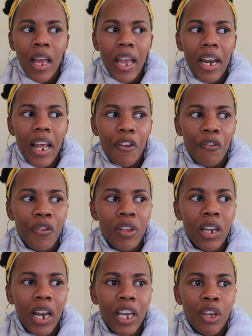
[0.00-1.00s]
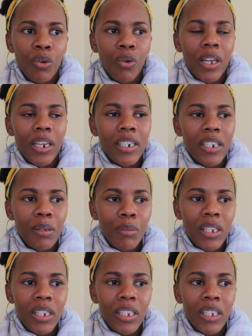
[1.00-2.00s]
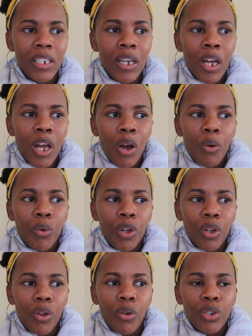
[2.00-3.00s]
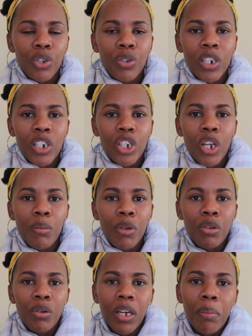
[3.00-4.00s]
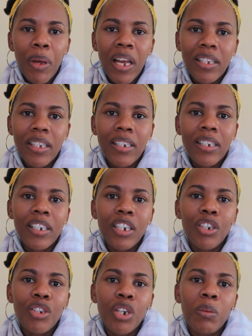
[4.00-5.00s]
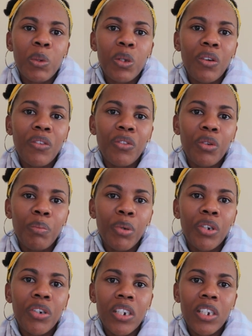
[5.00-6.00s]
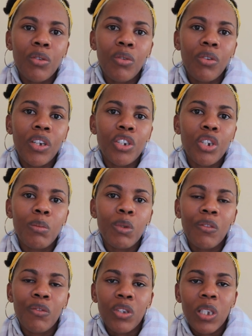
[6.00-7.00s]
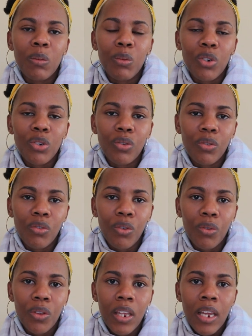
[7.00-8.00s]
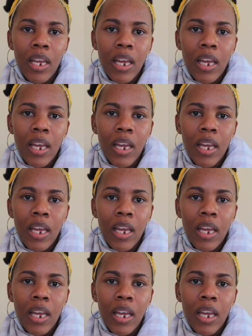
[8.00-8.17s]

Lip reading: And I feel like your intimacy will also determine your capacity in terms of your purity, or in terms of your spiritual growth.